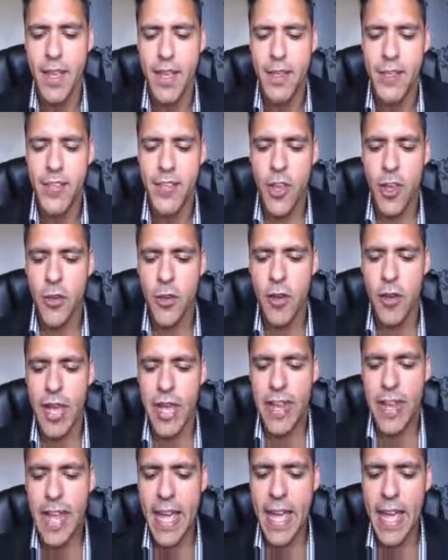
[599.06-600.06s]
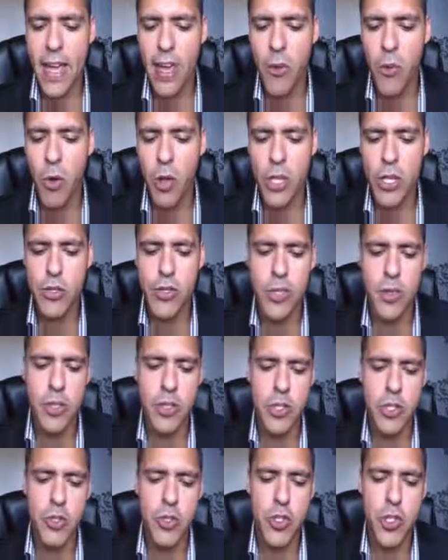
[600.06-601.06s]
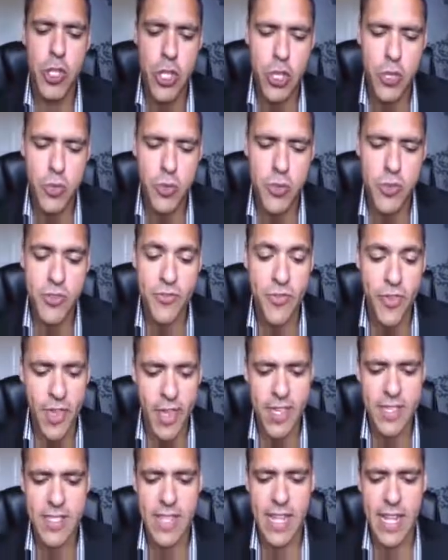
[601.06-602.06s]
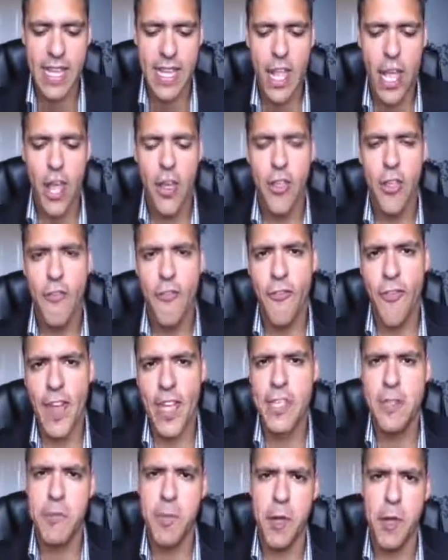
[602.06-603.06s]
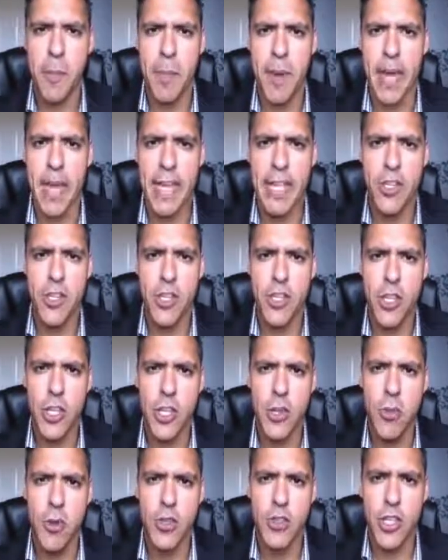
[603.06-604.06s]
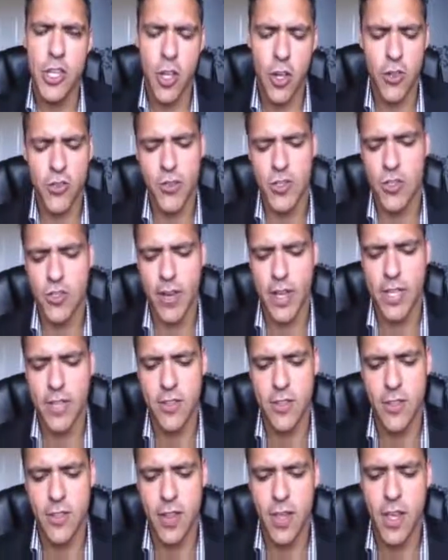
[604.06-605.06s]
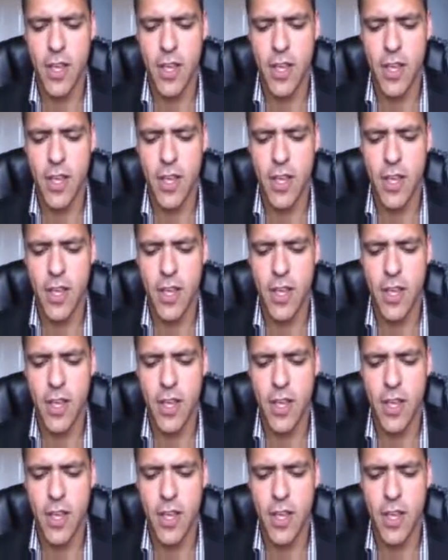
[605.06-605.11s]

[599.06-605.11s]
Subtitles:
So in here, what you do is you choose, firstly, the Facebook page that you want to concentrate on.